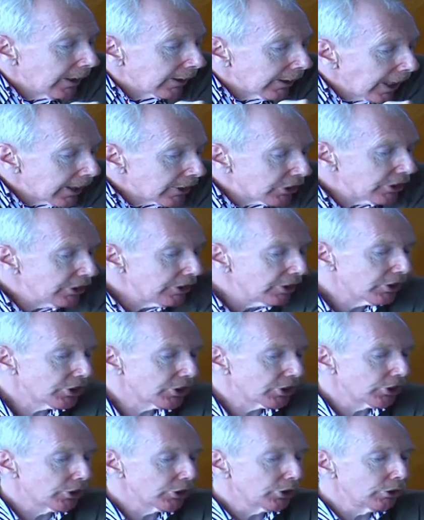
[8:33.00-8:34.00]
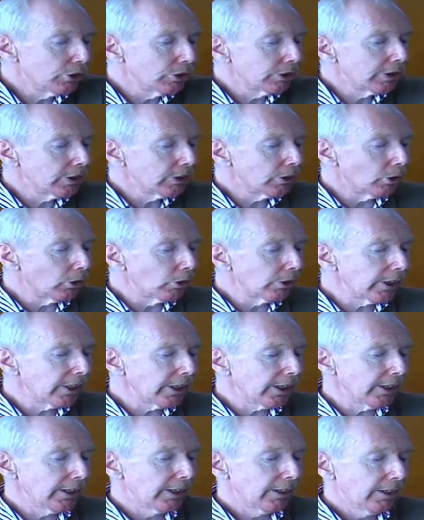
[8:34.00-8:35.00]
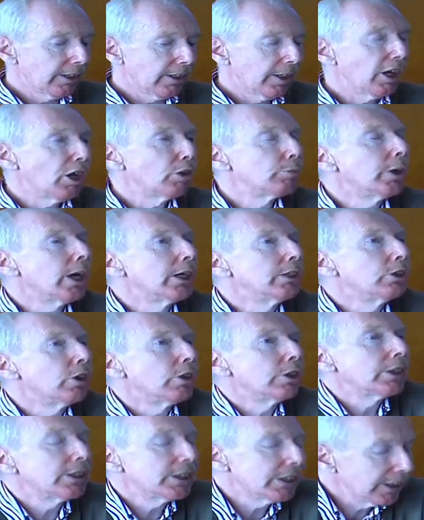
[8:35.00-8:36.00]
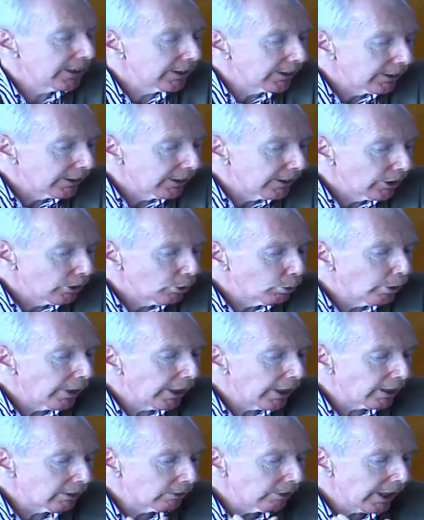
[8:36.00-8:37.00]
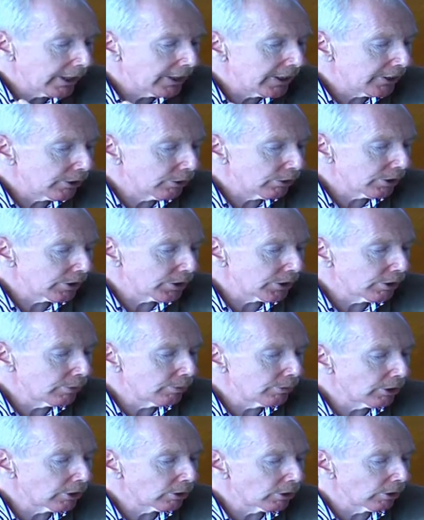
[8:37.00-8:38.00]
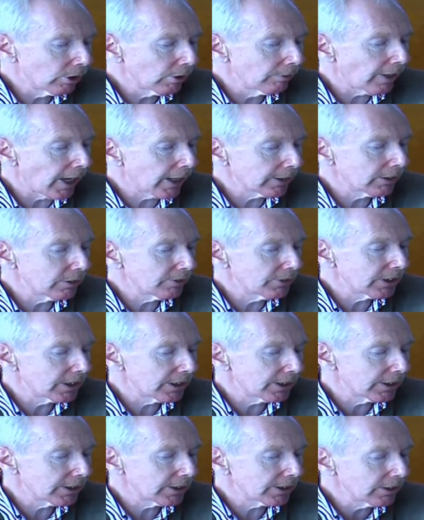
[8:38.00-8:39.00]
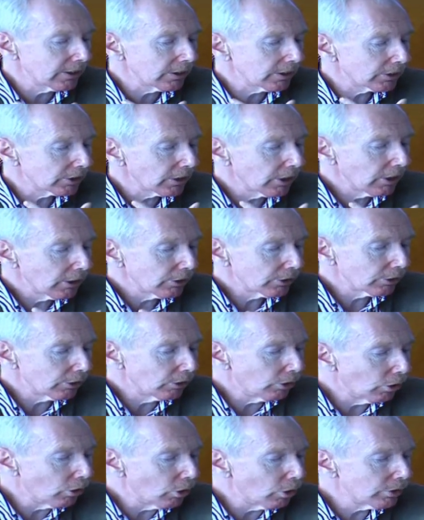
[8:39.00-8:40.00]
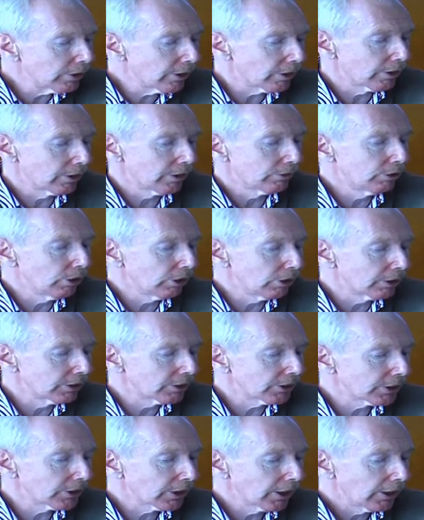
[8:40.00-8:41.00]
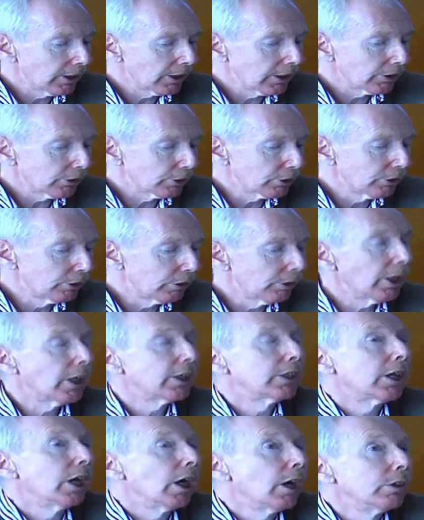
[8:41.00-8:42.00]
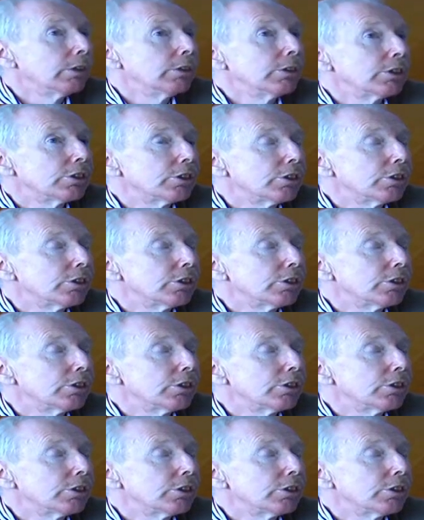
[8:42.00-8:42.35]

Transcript: elections showed that only a minority were ready to assume the role of active citizens, to hold their rulers to account.